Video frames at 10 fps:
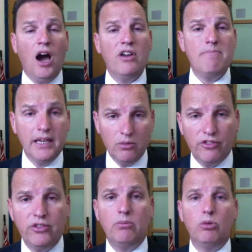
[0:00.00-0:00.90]

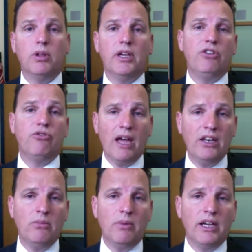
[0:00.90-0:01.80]
RA-BEGIN was a
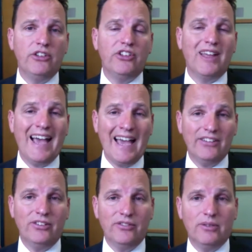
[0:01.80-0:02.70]
phase 3 double-blind
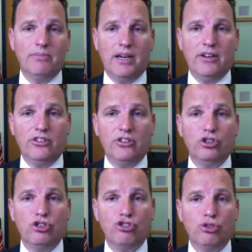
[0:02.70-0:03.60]
randomized
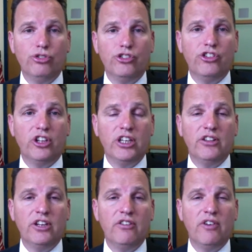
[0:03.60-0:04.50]
active comparator
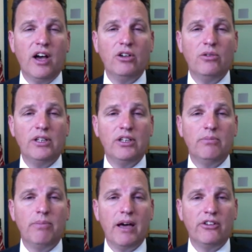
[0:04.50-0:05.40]
controlled study that
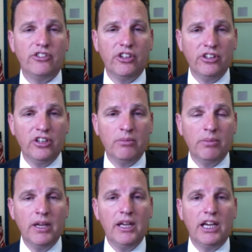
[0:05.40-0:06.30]
evaluated
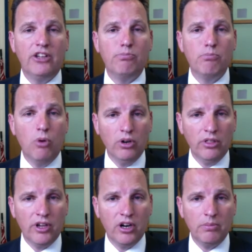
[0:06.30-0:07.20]
baricitinib as
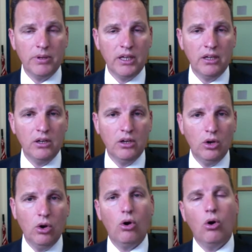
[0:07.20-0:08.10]
monotherapy
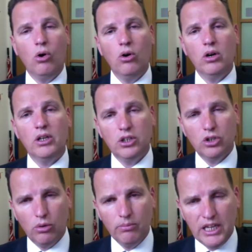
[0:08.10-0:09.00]
or
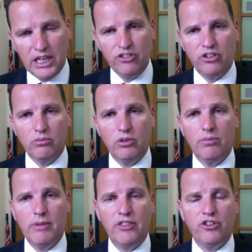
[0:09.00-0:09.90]
in combination with
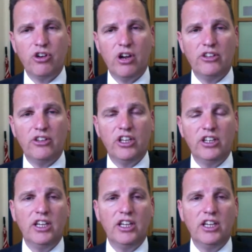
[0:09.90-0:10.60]
methotrexate